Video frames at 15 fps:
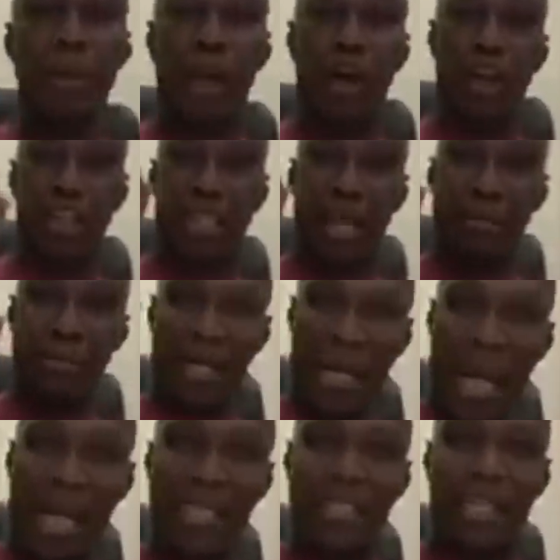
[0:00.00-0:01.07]
because Psalm
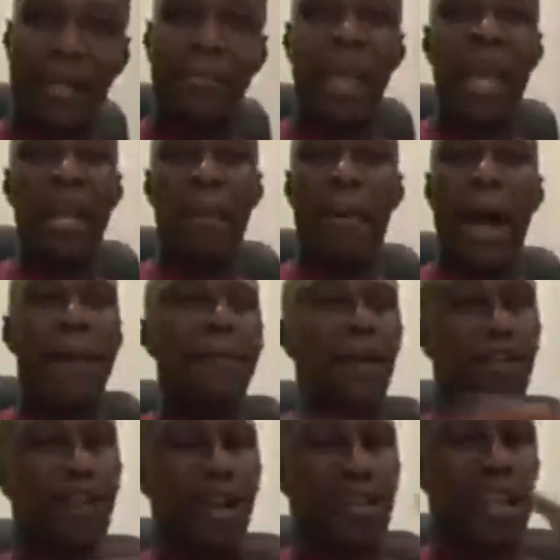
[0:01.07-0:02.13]
90, the
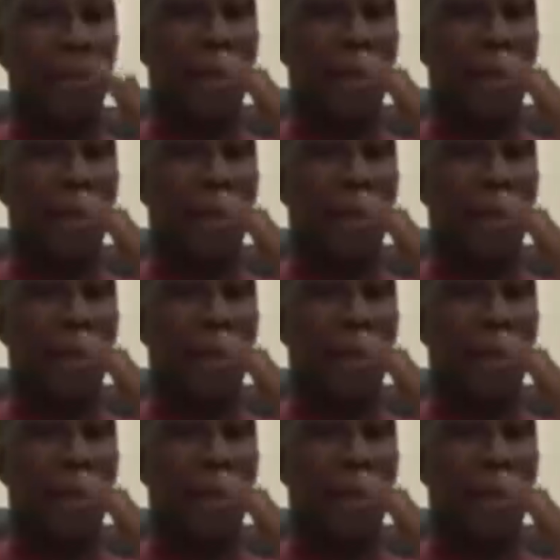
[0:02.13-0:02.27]
Bible talks